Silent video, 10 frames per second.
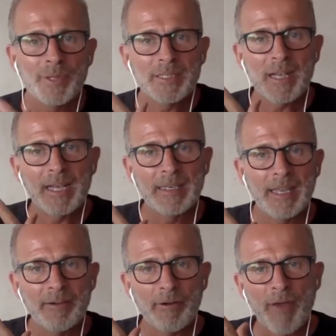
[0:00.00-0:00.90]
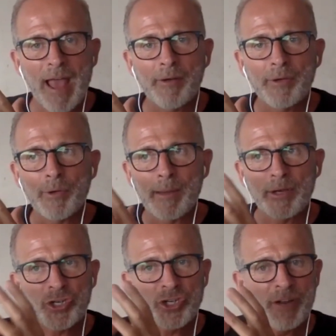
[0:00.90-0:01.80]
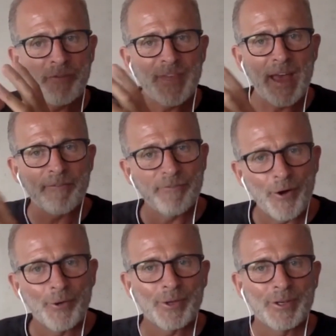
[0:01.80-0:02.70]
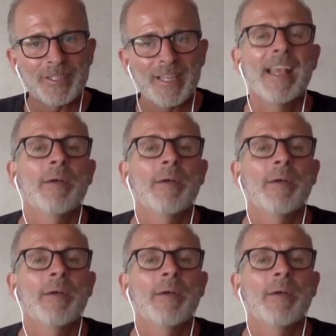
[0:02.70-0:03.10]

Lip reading: this idea of how you were able to shift that focus,